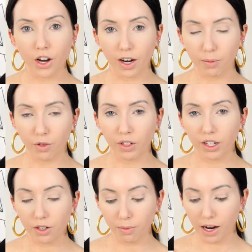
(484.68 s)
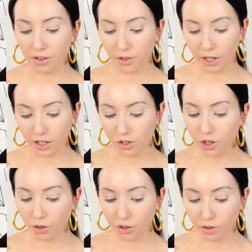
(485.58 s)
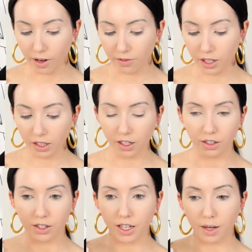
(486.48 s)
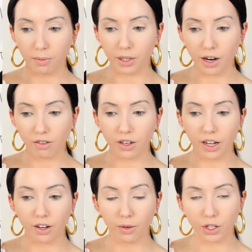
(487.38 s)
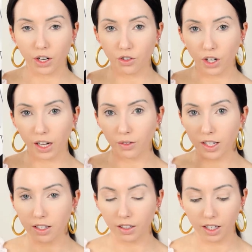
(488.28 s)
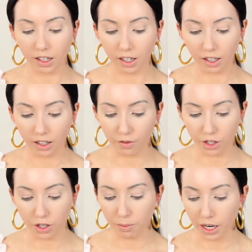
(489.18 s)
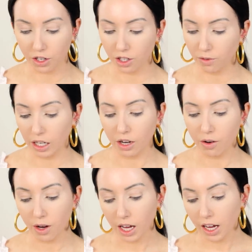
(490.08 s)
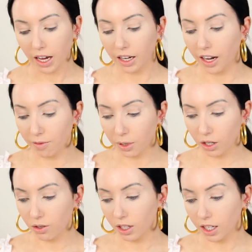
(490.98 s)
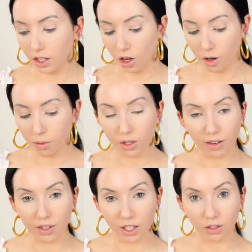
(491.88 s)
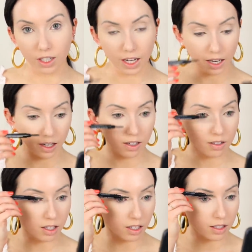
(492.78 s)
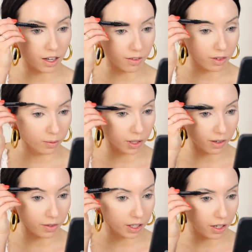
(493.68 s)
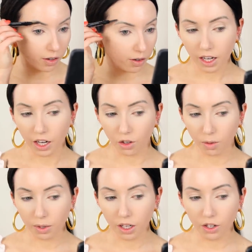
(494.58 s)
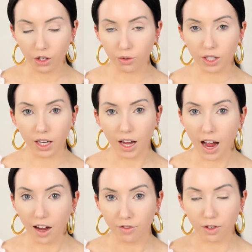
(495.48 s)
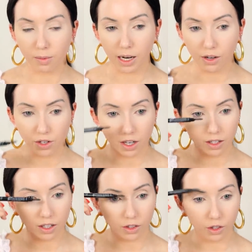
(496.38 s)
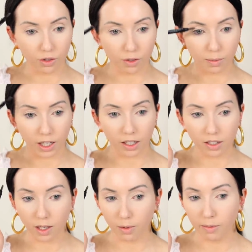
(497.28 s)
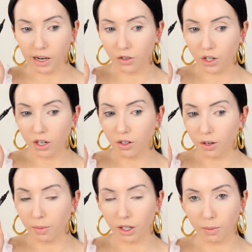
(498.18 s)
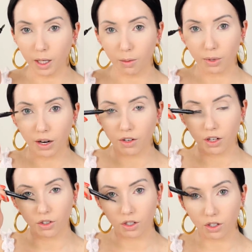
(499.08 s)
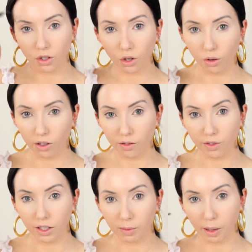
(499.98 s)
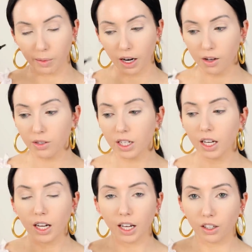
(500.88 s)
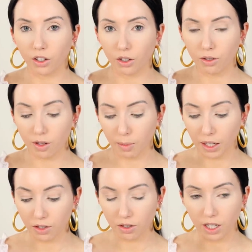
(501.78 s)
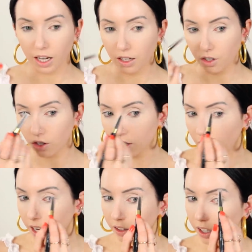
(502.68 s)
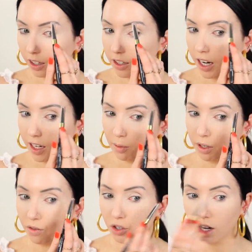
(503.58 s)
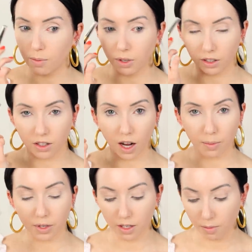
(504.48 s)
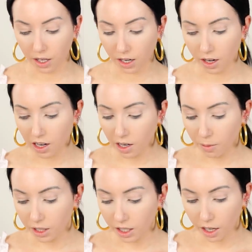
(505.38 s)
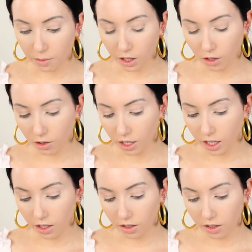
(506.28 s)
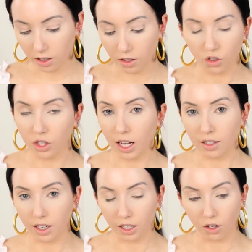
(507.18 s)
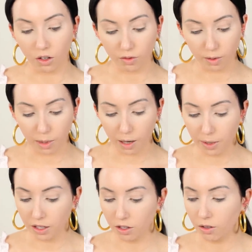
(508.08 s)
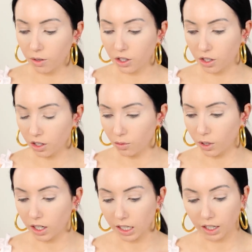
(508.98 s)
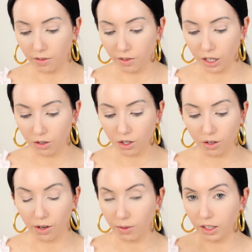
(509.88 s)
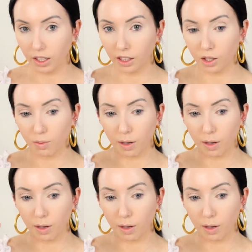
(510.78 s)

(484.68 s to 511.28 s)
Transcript: Alright, moving on to brows, you guys chose the Revlon ColorStay Brow Creator, which I tried recently in a first impressions video, and I've been using this almost every single day since I filmed that video, and normally I'll use it after brow gel, like I'll use my Sigma brow gel or Milk Makeup brow gel just to totally fill in my brows, and then I'll use the pencil side just to add like a tiny bit of shape on the top or something, but today I'm going to use it just as like an all over brow pencil, which is what I did in that video too. I really like this